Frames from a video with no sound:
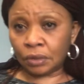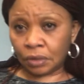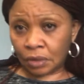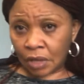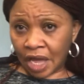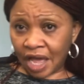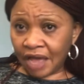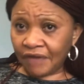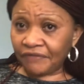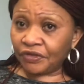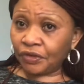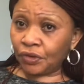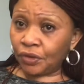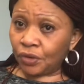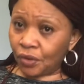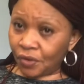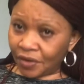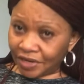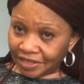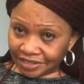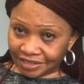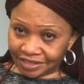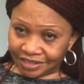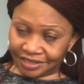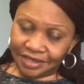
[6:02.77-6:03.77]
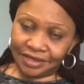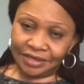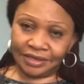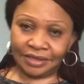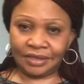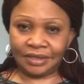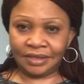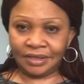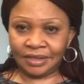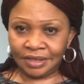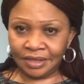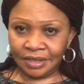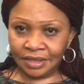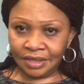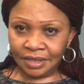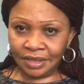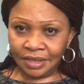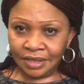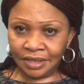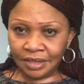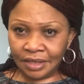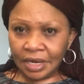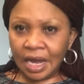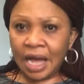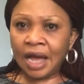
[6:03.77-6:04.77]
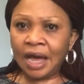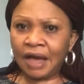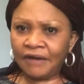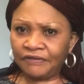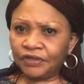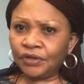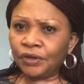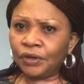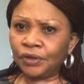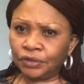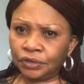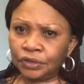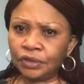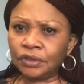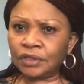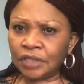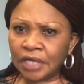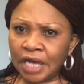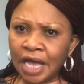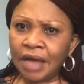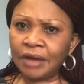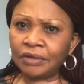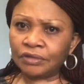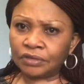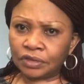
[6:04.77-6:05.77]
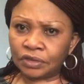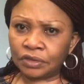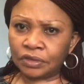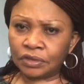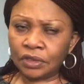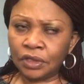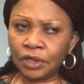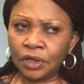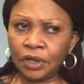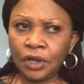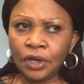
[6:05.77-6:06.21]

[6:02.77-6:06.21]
I have to go and see. I have to go to the house.